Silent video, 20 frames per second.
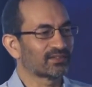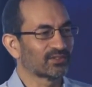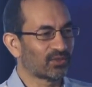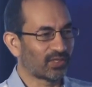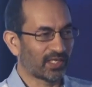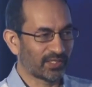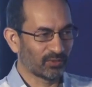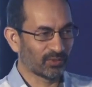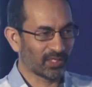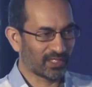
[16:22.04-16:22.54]
No,
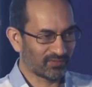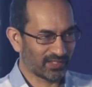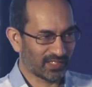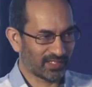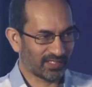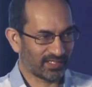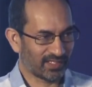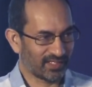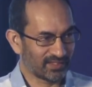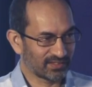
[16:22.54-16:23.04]
I don't have an
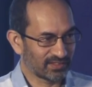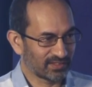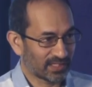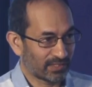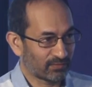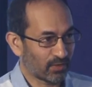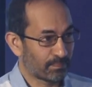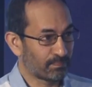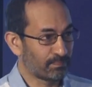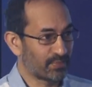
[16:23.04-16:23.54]
RIA license. I
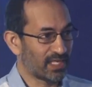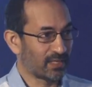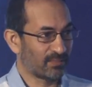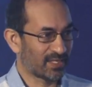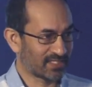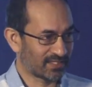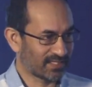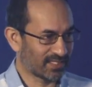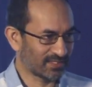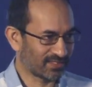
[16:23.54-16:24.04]
have a
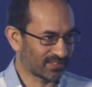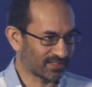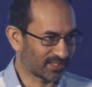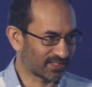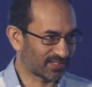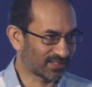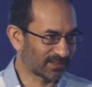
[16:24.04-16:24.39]
PMS license.